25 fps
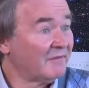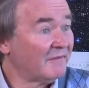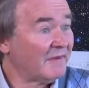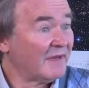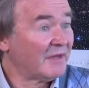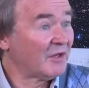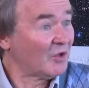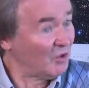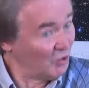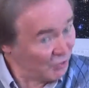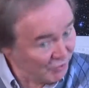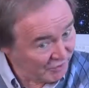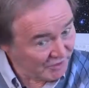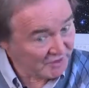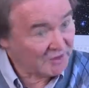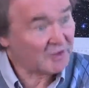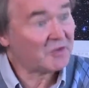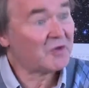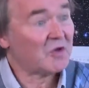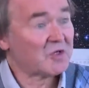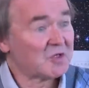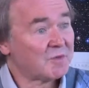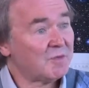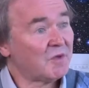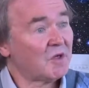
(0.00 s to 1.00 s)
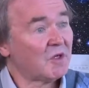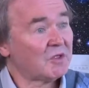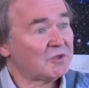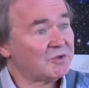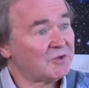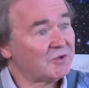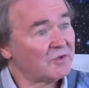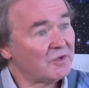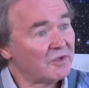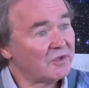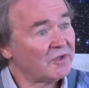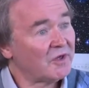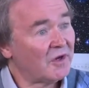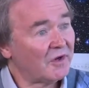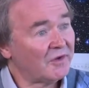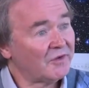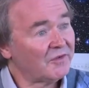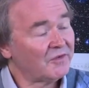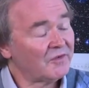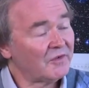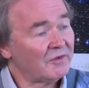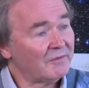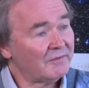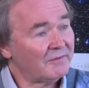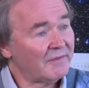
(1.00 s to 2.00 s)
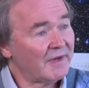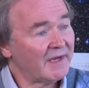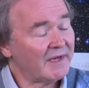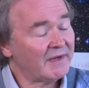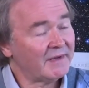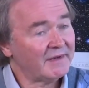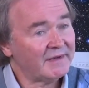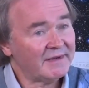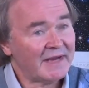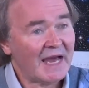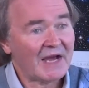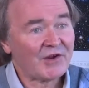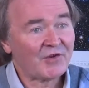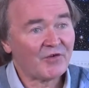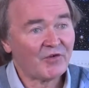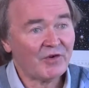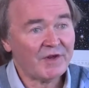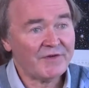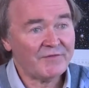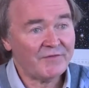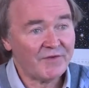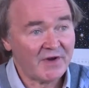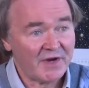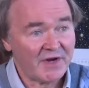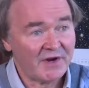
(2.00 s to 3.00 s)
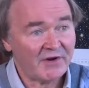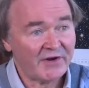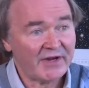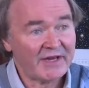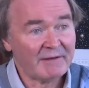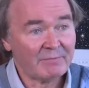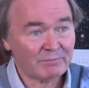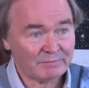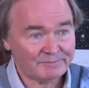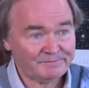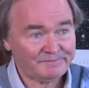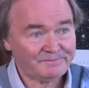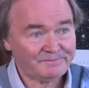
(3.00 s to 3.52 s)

including the cosmological constant, may naturally vary.